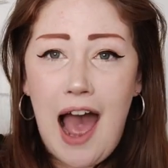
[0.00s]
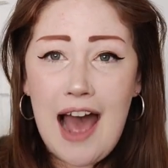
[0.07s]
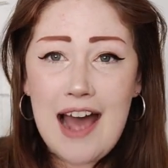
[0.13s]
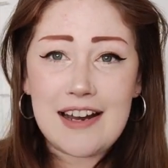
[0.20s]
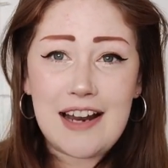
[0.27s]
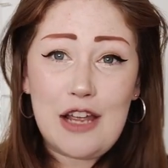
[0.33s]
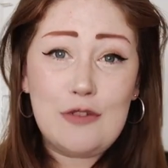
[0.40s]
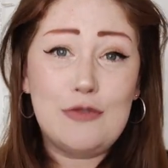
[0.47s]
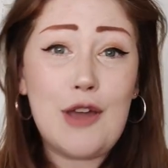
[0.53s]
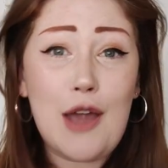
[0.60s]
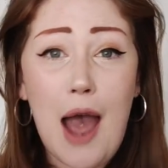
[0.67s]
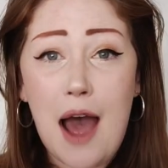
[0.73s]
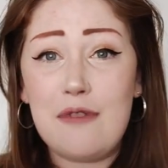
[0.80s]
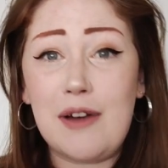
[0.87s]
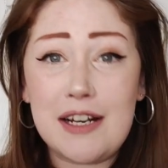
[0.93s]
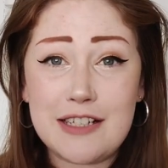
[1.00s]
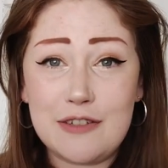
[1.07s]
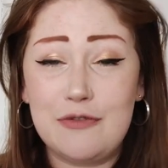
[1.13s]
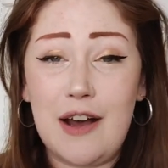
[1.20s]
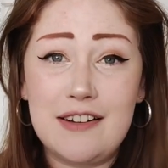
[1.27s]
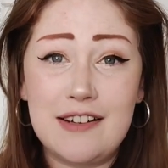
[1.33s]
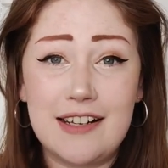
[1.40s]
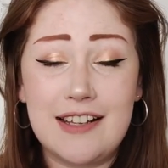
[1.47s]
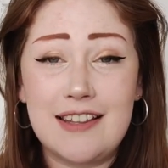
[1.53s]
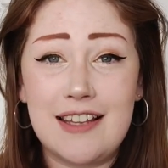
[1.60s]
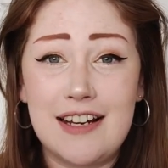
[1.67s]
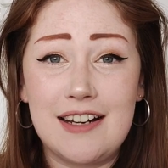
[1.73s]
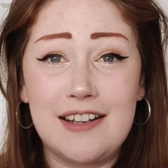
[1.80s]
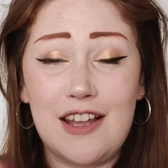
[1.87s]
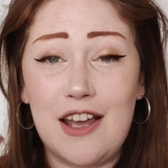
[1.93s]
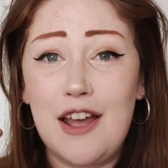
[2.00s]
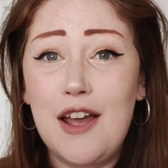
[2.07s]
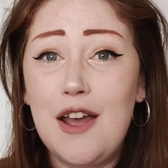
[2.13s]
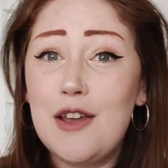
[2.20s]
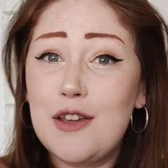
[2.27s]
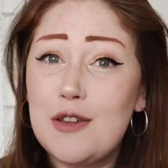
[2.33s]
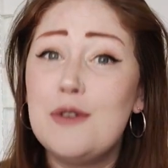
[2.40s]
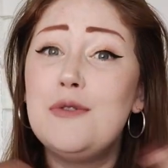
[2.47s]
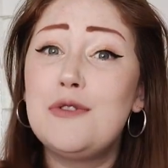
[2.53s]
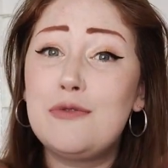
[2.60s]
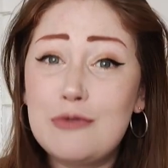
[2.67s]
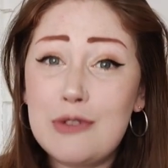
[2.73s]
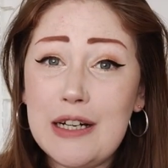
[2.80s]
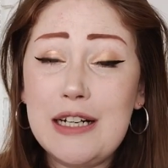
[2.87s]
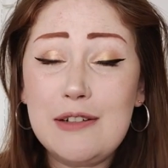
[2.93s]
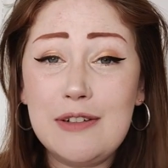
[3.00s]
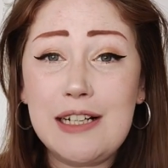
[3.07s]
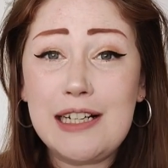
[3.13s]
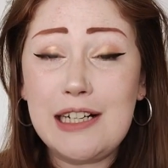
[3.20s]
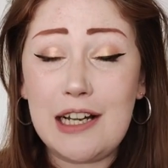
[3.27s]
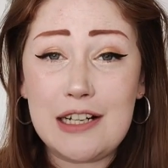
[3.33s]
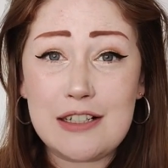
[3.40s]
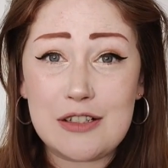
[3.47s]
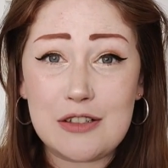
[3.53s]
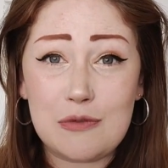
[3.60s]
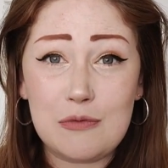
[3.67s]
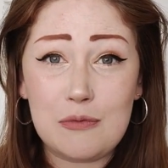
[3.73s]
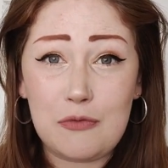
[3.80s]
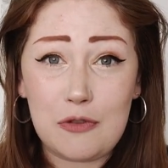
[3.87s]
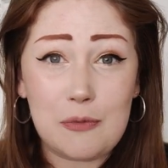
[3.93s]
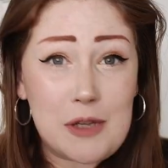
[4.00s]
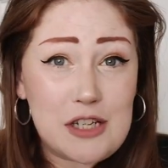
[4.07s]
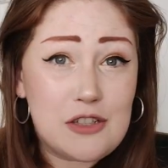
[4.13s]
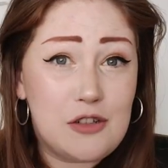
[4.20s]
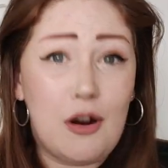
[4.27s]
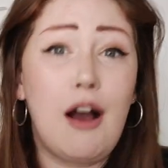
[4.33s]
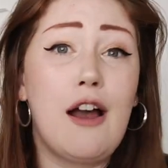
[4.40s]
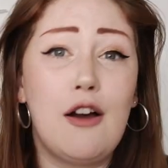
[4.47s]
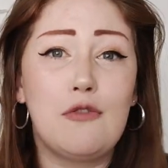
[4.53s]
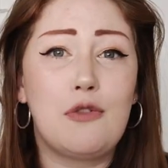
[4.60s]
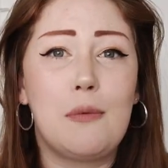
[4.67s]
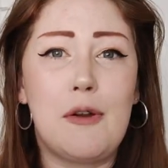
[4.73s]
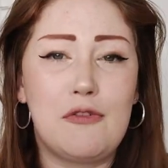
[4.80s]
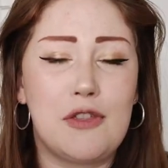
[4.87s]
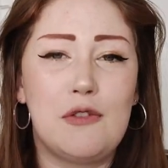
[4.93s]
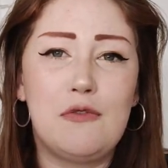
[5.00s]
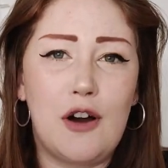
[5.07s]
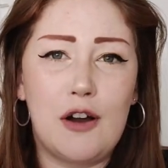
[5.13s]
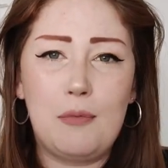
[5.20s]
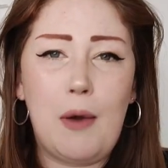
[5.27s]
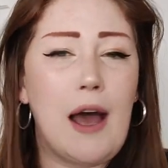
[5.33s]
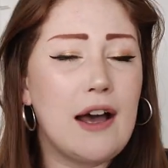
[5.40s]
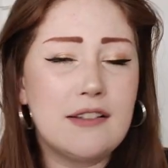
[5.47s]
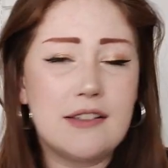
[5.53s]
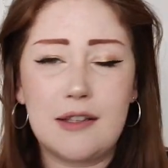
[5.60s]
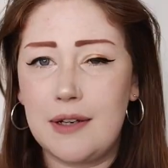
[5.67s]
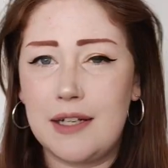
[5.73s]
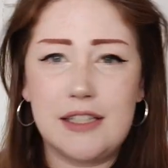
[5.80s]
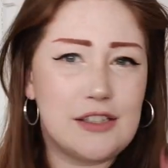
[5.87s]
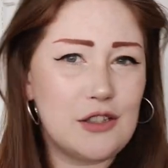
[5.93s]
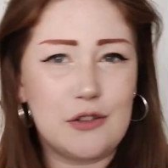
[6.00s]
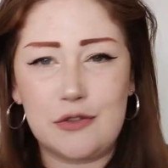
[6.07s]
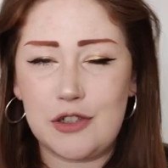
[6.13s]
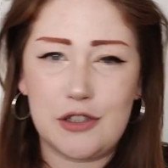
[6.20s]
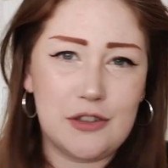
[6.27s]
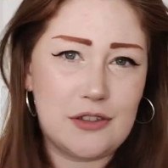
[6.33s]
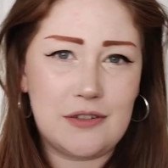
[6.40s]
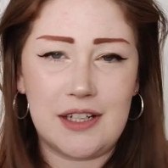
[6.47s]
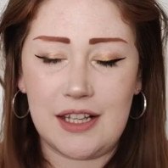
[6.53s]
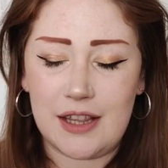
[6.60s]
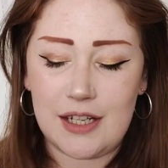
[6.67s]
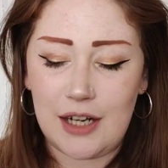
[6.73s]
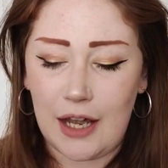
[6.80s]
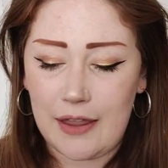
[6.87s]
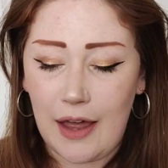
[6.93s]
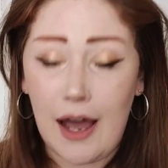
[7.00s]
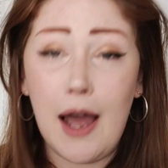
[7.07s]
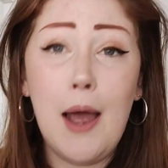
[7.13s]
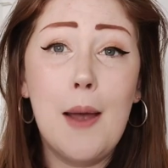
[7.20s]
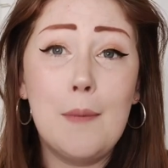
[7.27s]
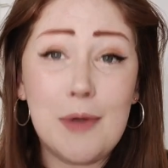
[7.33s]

And if you have actually found anything that you would really, really like to for me to try on from everything £5, so any sort of shoes or anything like that,